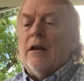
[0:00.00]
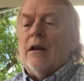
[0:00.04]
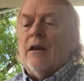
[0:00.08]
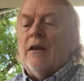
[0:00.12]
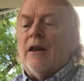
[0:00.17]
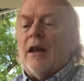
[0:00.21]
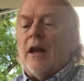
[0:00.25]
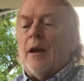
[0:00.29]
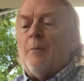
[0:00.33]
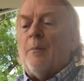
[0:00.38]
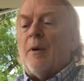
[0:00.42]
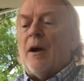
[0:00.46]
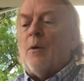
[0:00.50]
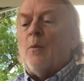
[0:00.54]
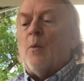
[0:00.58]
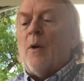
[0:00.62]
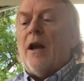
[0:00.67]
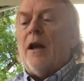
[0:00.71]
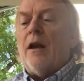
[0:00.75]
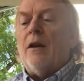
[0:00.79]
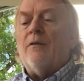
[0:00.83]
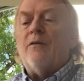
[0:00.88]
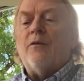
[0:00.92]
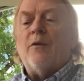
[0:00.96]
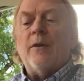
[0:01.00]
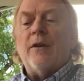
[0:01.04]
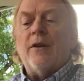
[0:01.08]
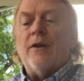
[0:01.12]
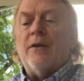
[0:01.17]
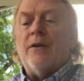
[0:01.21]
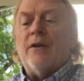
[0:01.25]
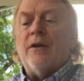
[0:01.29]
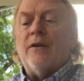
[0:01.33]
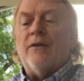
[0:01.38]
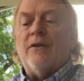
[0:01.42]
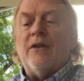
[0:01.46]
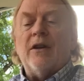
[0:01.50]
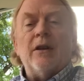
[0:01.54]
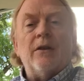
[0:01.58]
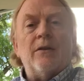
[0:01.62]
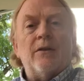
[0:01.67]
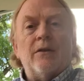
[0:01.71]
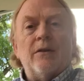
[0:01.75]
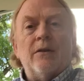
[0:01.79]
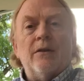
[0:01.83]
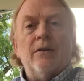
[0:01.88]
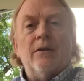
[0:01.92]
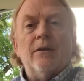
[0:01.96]
than by waiting for the
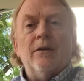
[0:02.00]
disease.